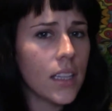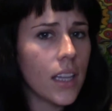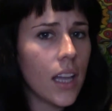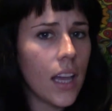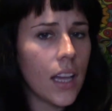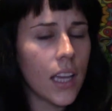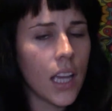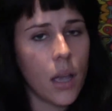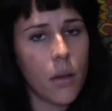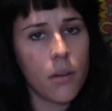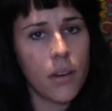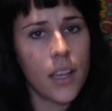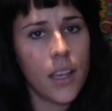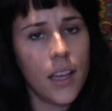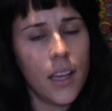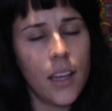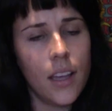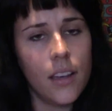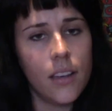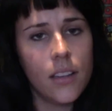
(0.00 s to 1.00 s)
Like I would
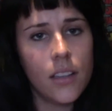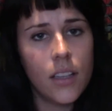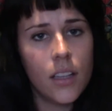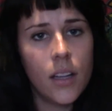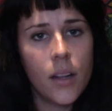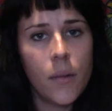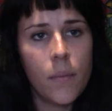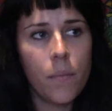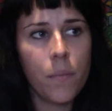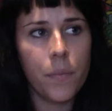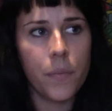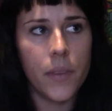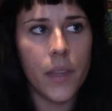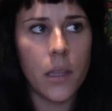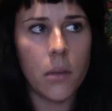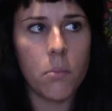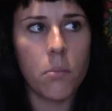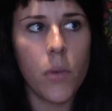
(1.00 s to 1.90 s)
get the